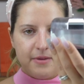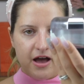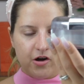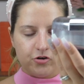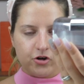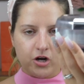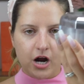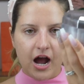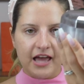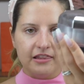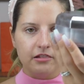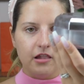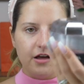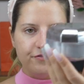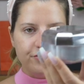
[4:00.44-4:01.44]
powder. I
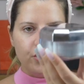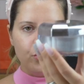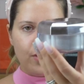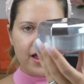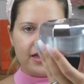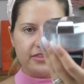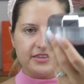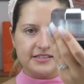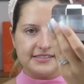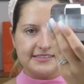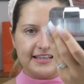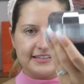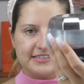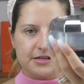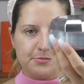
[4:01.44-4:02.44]
love the way this
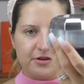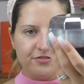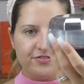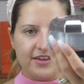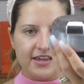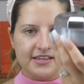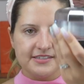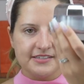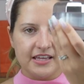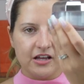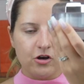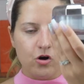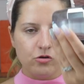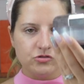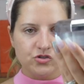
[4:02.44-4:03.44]
sets on my face.
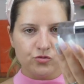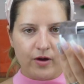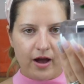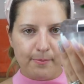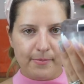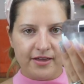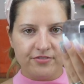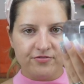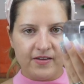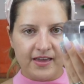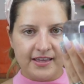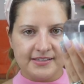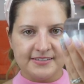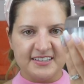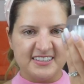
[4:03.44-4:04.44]
It goes around my
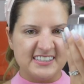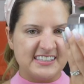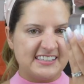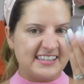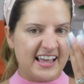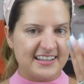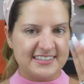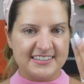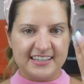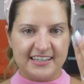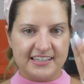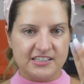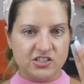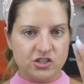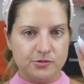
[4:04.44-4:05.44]
face. It sets
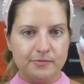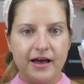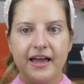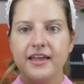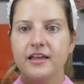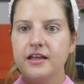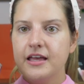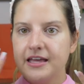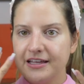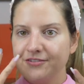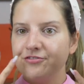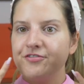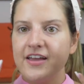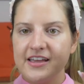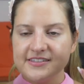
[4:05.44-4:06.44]
into my
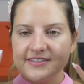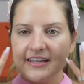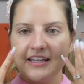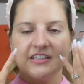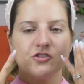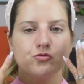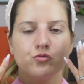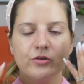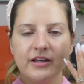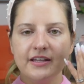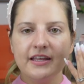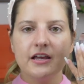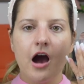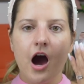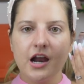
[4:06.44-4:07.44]
face. Like it's
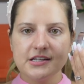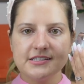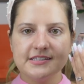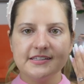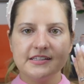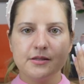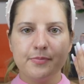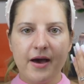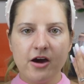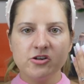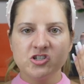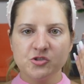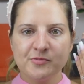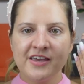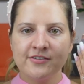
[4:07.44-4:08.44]
really, honestly, the
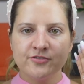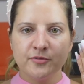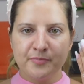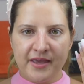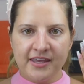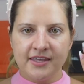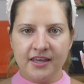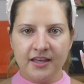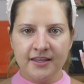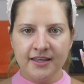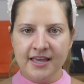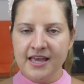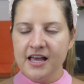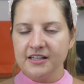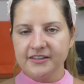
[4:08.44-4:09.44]
powder's made for baking.
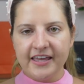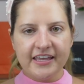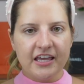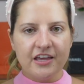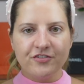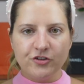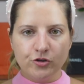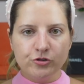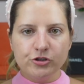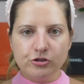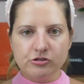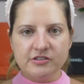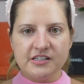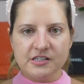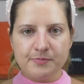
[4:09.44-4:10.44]
Like if you
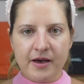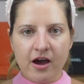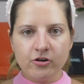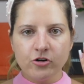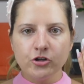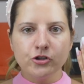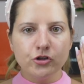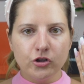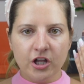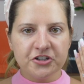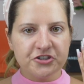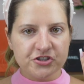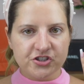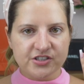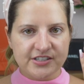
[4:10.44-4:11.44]
use this powder, you'll
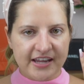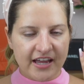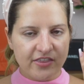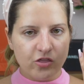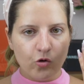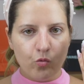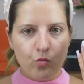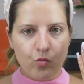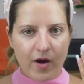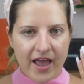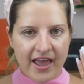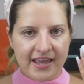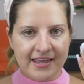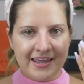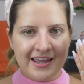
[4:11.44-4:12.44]
understand the
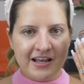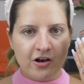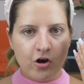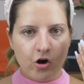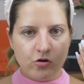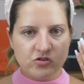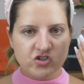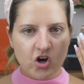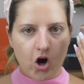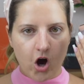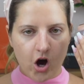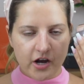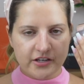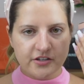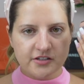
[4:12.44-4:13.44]
way it goes
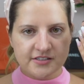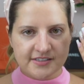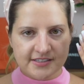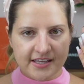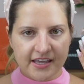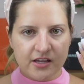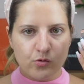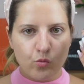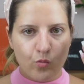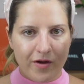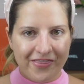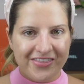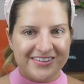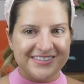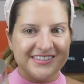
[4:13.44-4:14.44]
on your skin
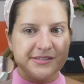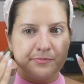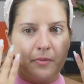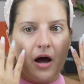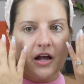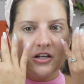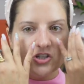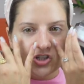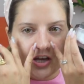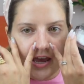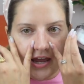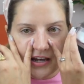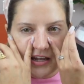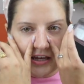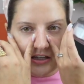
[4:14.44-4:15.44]
with a sponge
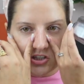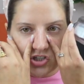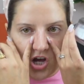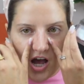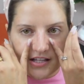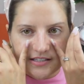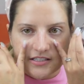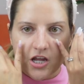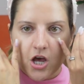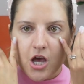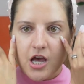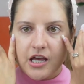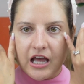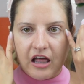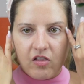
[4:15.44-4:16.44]
and it just
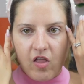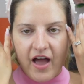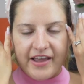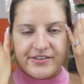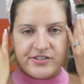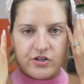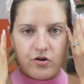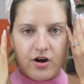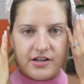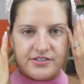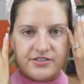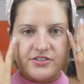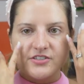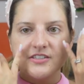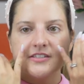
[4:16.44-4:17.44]
glides
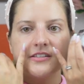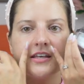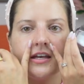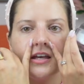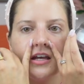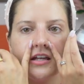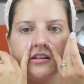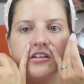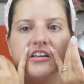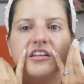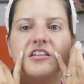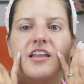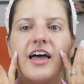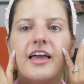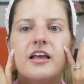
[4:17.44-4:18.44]
across your skin
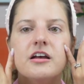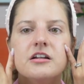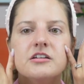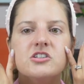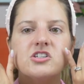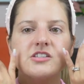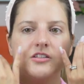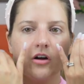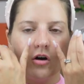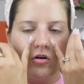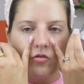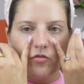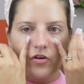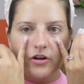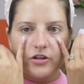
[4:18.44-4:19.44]
and like just
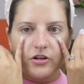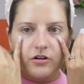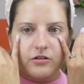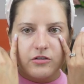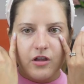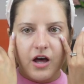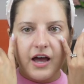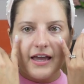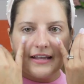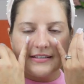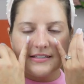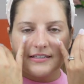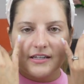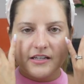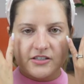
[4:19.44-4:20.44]
over your
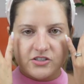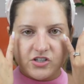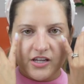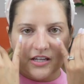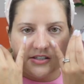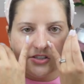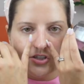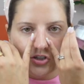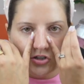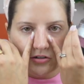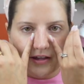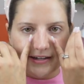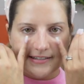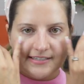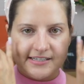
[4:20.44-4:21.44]
lines and into your
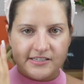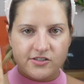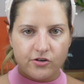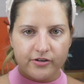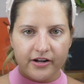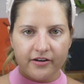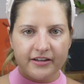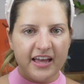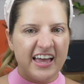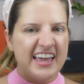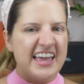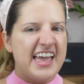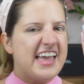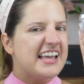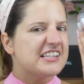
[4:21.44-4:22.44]
like T-zone area.
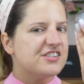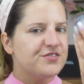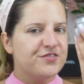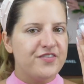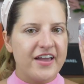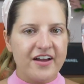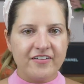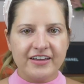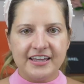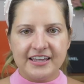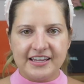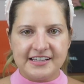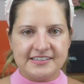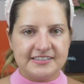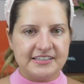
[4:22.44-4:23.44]
It's very
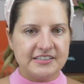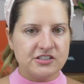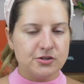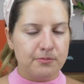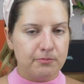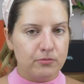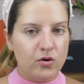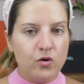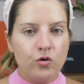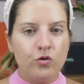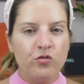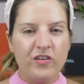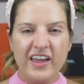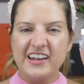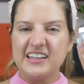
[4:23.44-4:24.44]
easy to
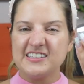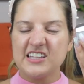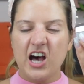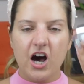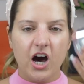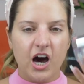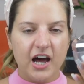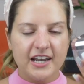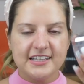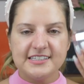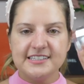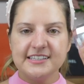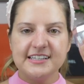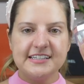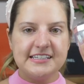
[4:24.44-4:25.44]
move and it's
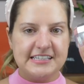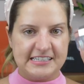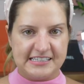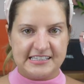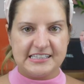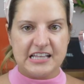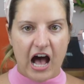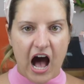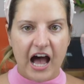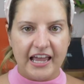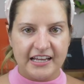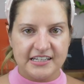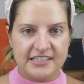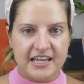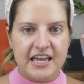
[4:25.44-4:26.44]
honestly
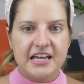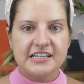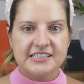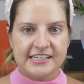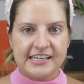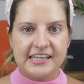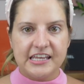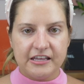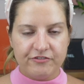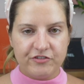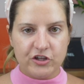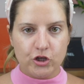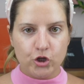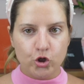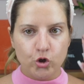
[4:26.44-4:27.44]
designed to give
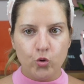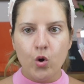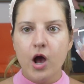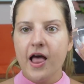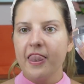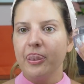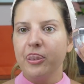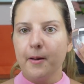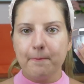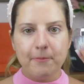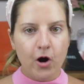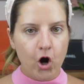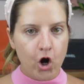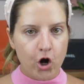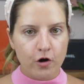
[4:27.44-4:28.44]
you the
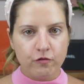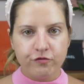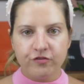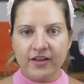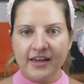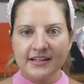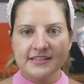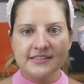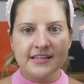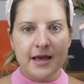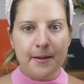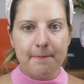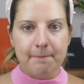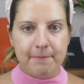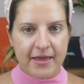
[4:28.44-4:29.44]
perfect
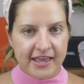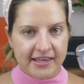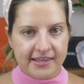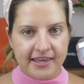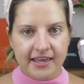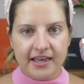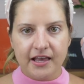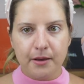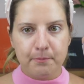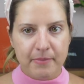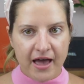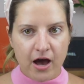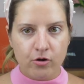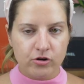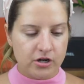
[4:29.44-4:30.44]
baking
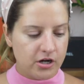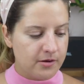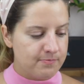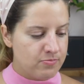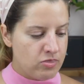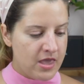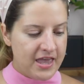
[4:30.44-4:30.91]
powder.